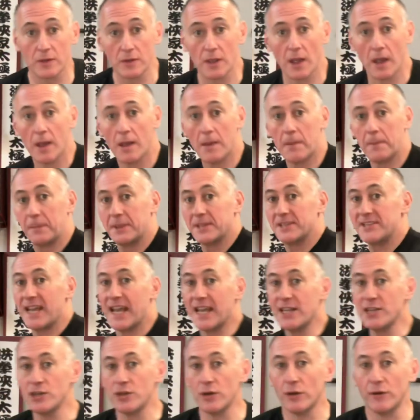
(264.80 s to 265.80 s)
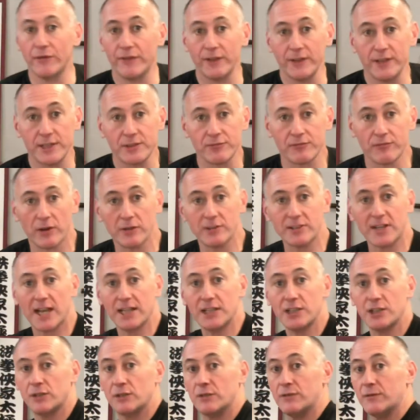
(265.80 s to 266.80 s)
potential for this
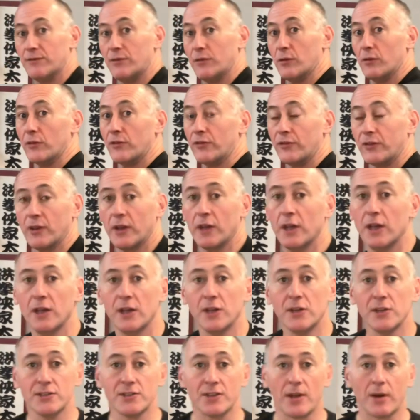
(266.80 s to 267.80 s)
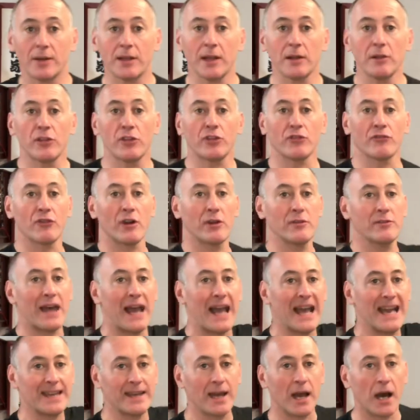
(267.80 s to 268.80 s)
rotational force. So I don't throw the
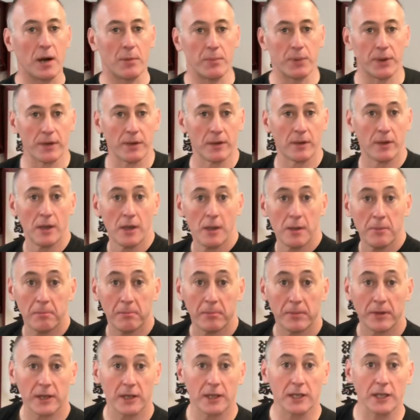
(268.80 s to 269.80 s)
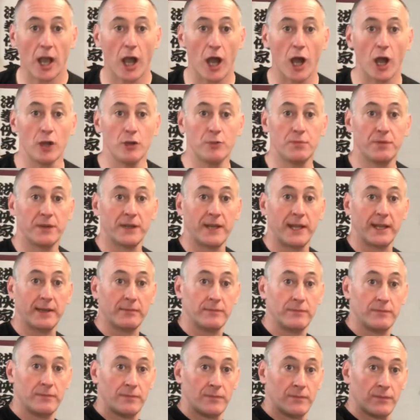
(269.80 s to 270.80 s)
hand up, but I open it.
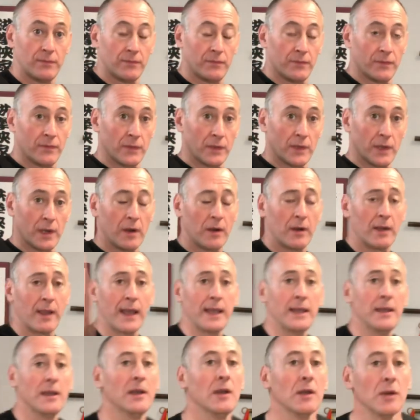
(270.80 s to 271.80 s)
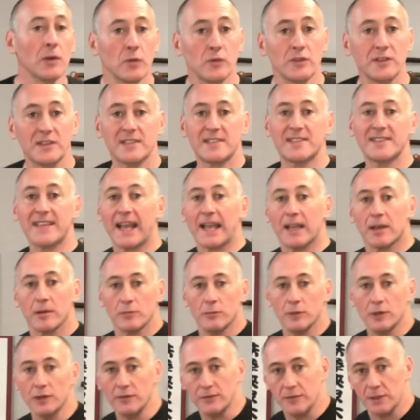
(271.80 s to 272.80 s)
Okay? With the second
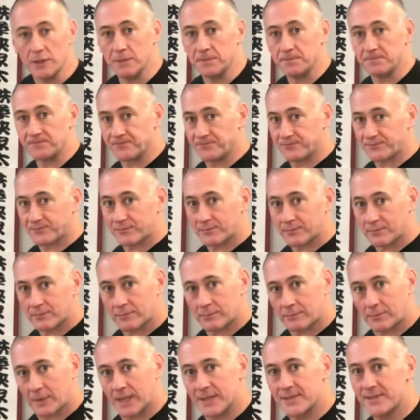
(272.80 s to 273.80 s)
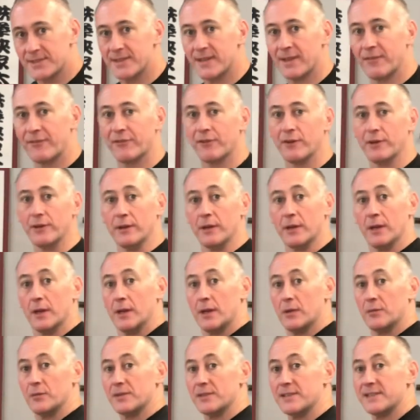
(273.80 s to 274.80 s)
movement, it's different.
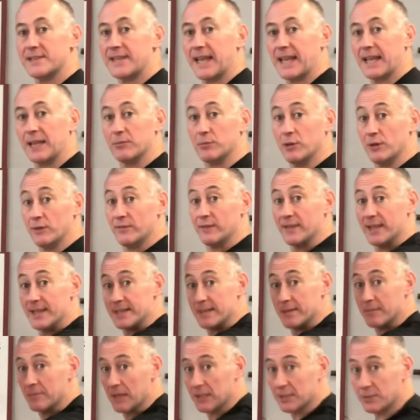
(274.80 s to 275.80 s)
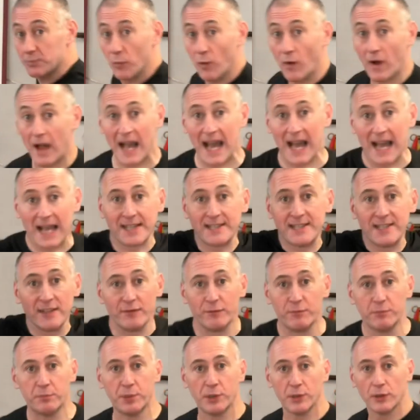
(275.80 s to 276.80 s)
With the second movement, there's a much more
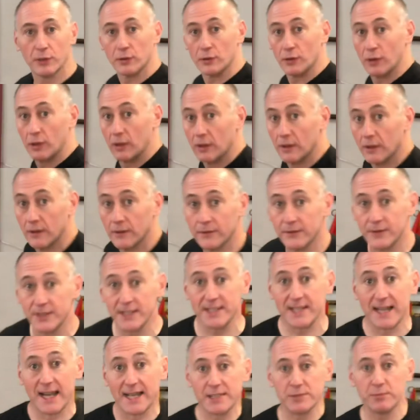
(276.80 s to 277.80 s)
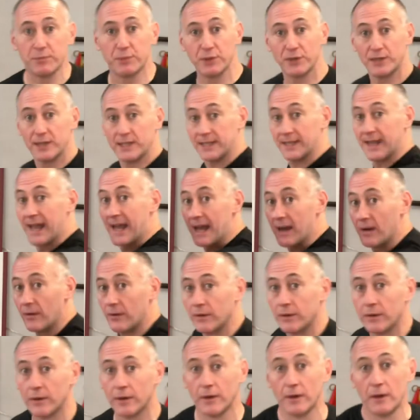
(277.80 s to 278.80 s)
active pull. This hand's pulling down.
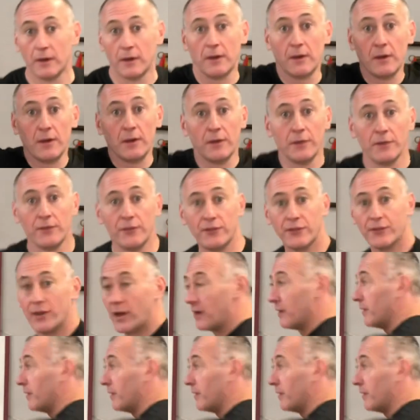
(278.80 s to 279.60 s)
So,